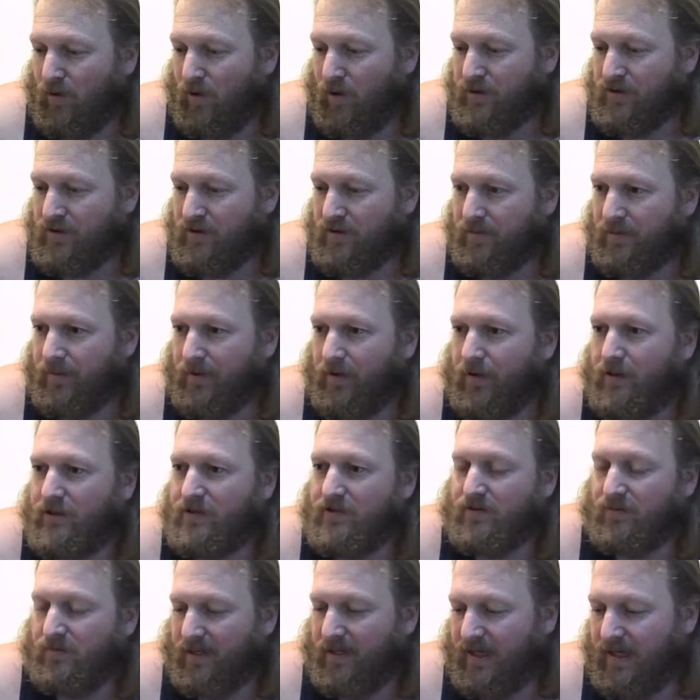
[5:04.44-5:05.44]
quite
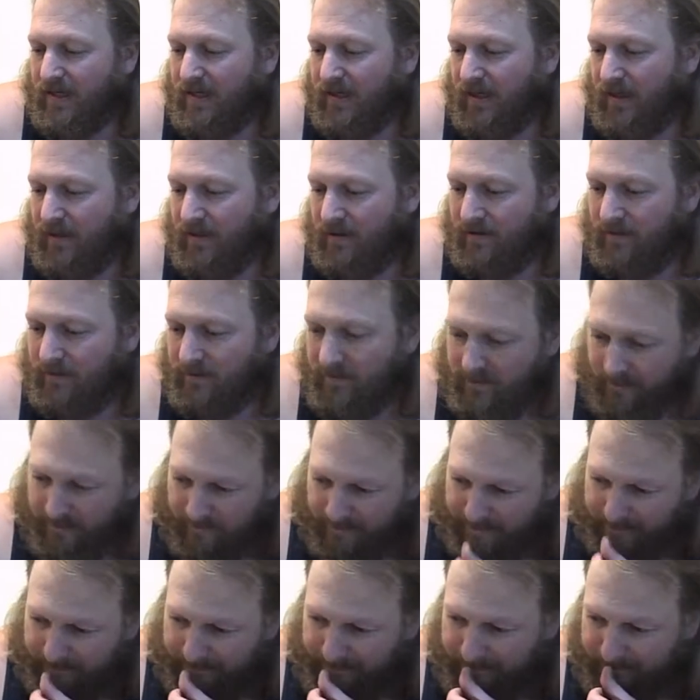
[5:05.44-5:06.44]
surprised about that.
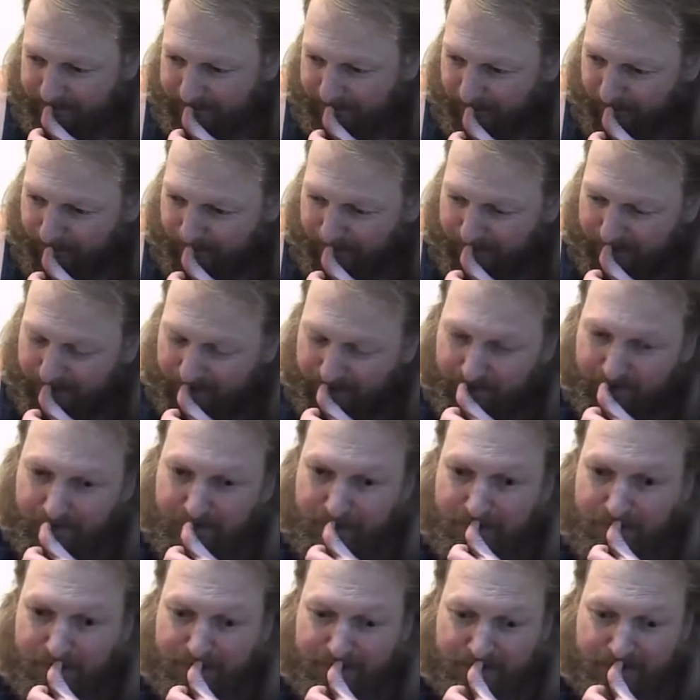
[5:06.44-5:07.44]
I don't think
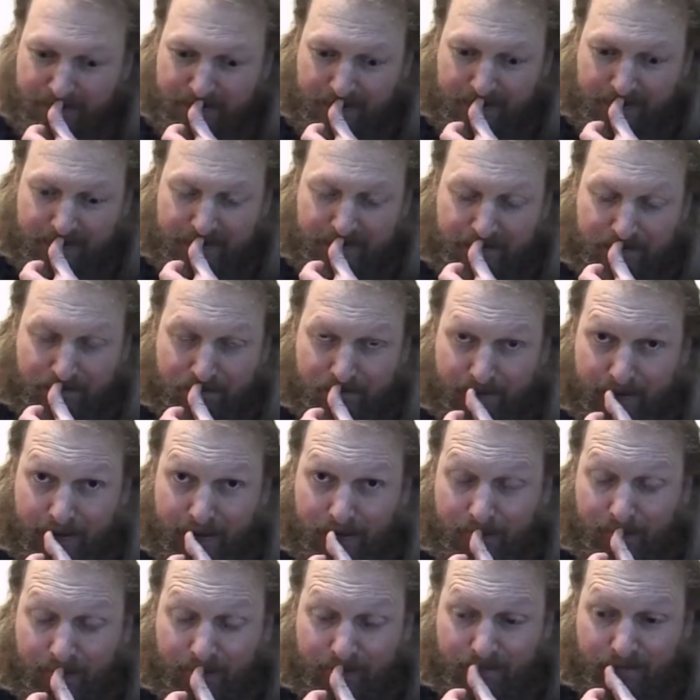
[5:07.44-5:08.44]
it'll taste that
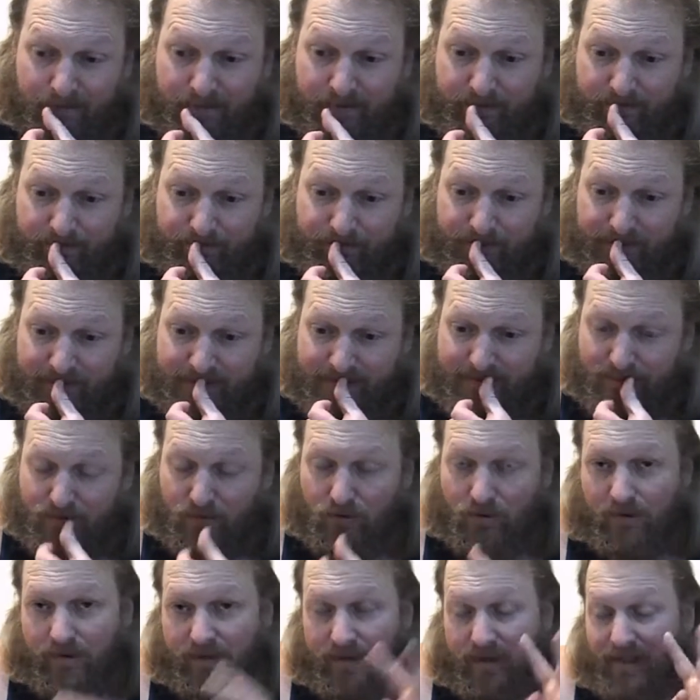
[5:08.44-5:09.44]
bloody well, but that's
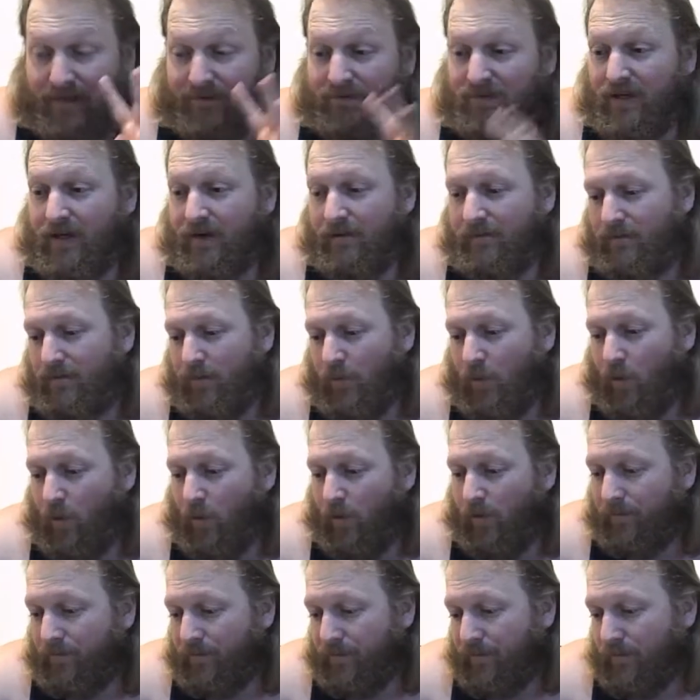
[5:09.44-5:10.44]
good. I'm going to give that a
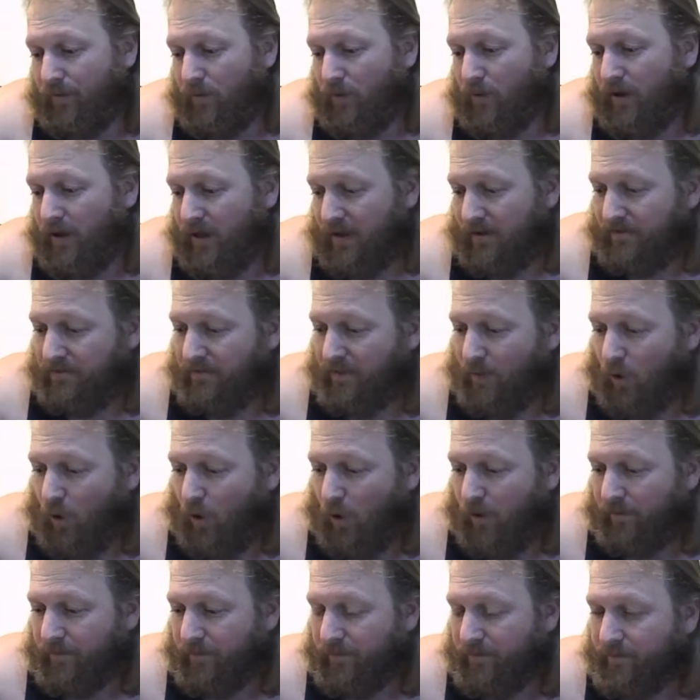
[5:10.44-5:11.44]
4. 4 out of
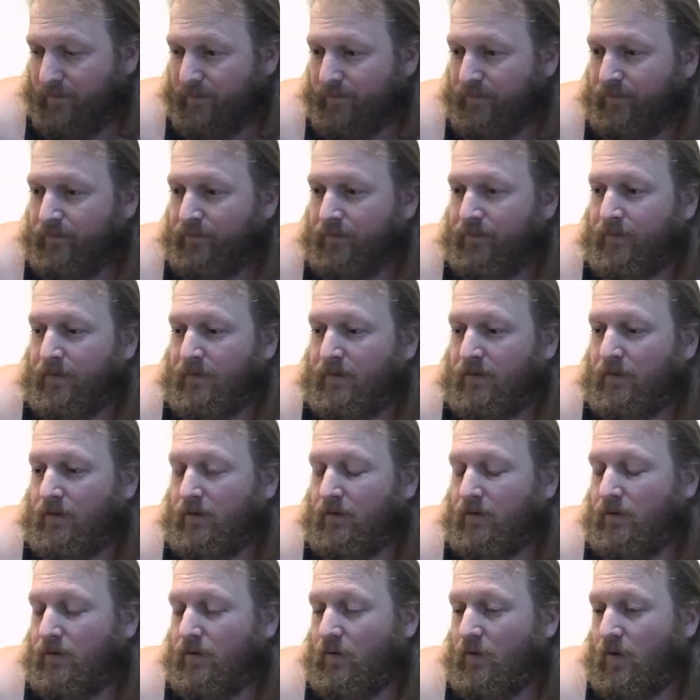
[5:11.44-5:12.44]
5.
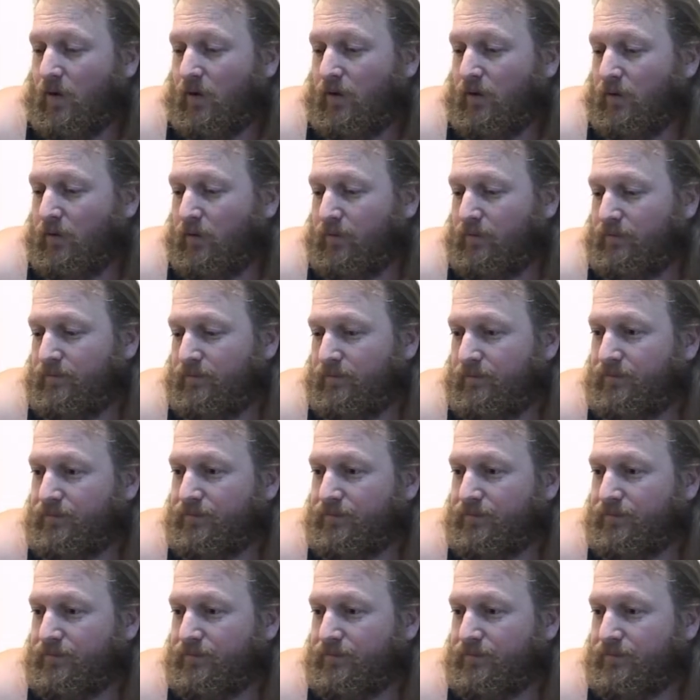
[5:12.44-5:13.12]
Quite good.